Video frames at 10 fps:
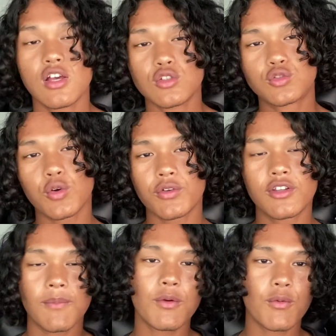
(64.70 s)
So
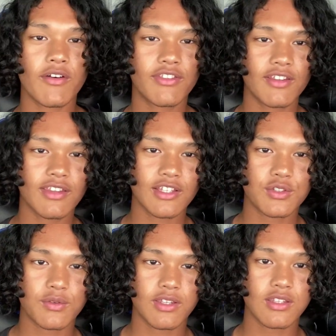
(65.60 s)
number one thing
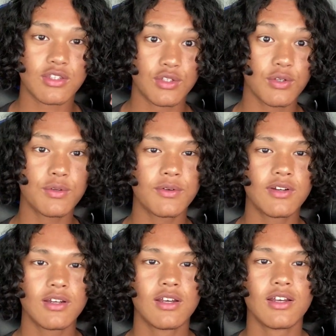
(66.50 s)
that you can do
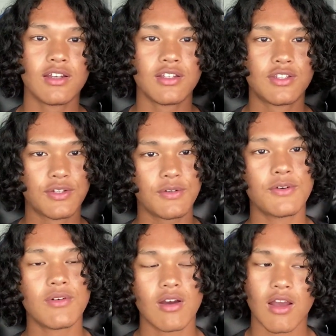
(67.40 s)

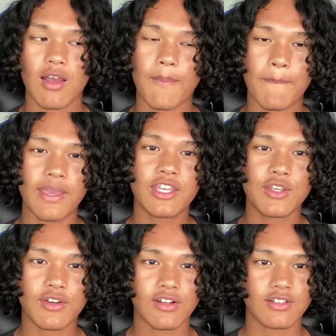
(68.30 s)
to make
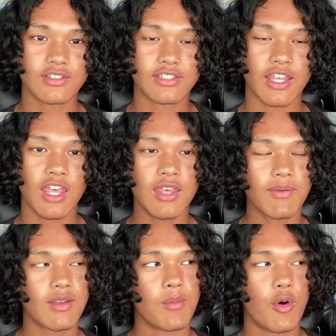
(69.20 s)
your curls
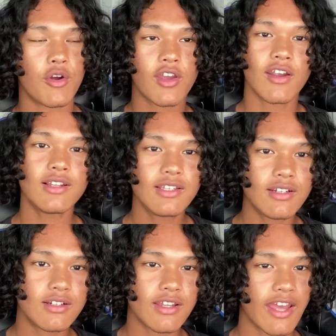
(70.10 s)
even more
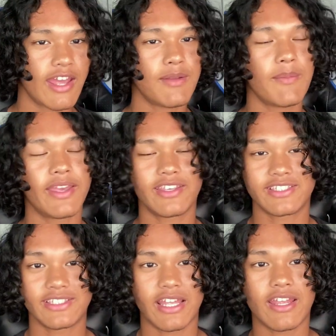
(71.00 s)
curlier and make it
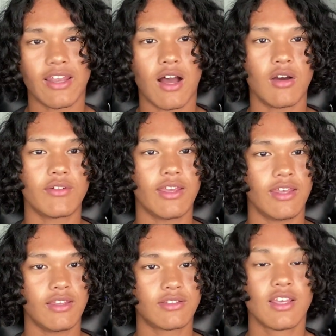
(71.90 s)
stand out
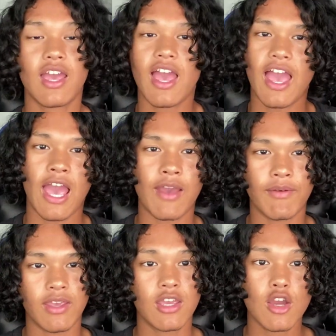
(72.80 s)
is have
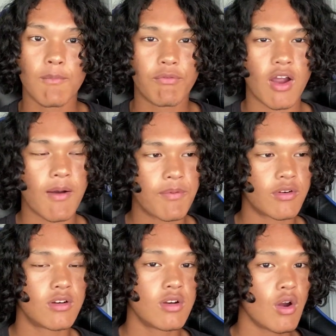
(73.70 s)
a
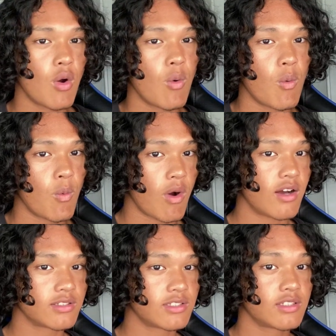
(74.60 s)
proper
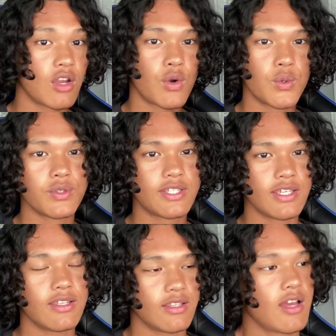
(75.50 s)
wash
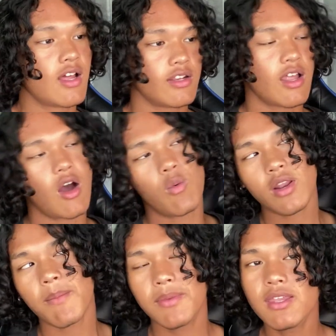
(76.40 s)
routine. Now
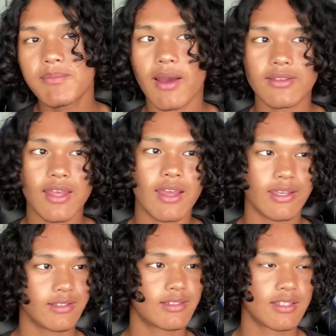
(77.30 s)
what I mean by that
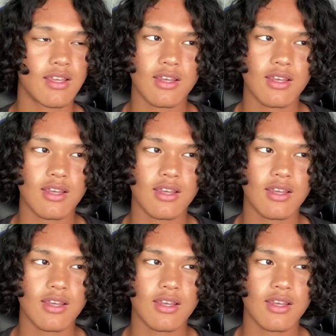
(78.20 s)
is,